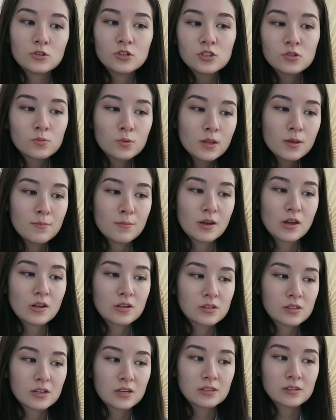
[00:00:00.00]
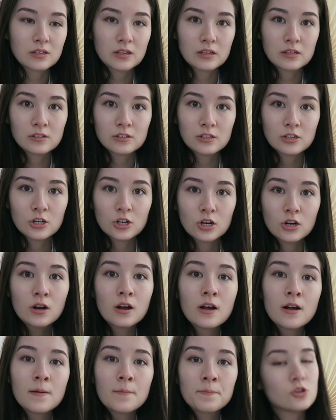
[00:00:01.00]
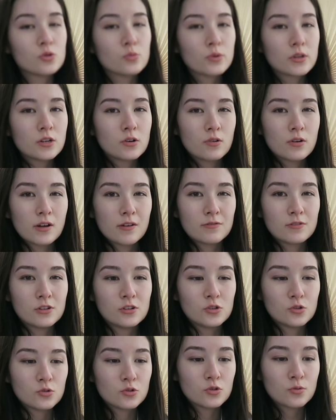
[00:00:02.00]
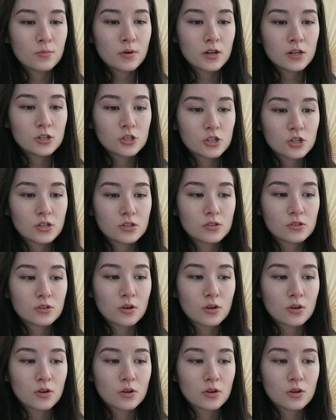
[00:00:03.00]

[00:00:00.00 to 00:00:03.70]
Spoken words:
So it just really makes things easier, so you really don't have to do too much.